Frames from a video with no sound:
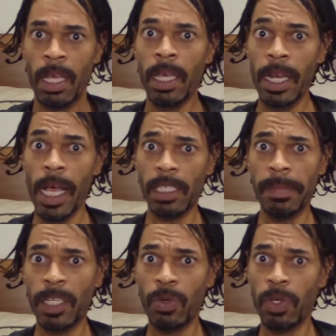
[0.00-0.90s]
He'd actually
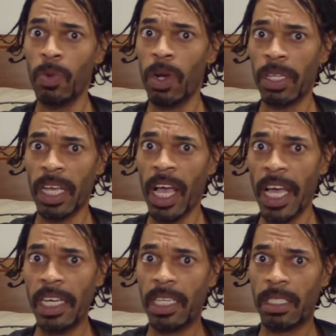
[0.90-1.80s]
be doing the world a
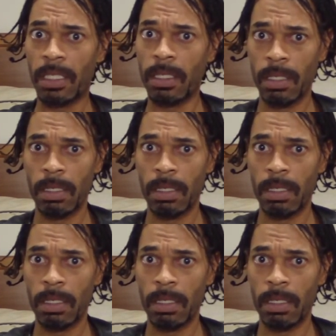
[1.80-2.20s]
kindness.